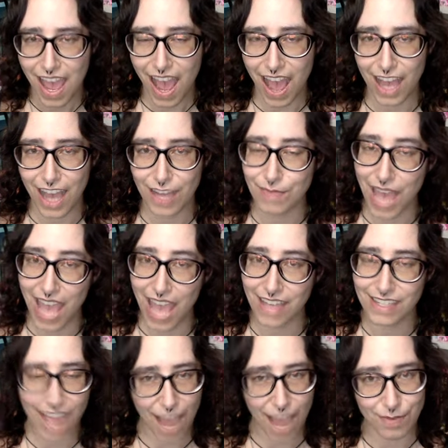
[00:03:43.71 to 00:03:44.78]

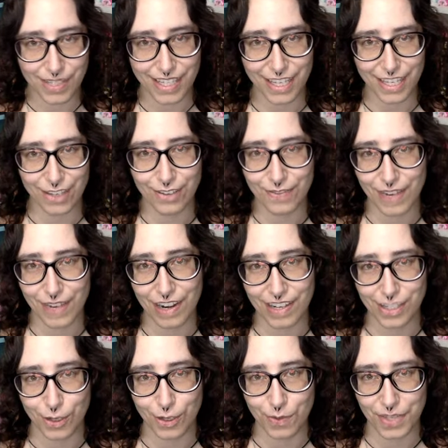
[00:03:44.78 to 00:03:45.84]
And I will see you very
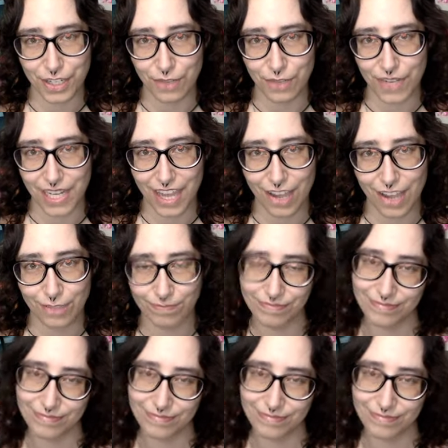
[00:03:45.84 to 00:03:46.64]
soon with a new video.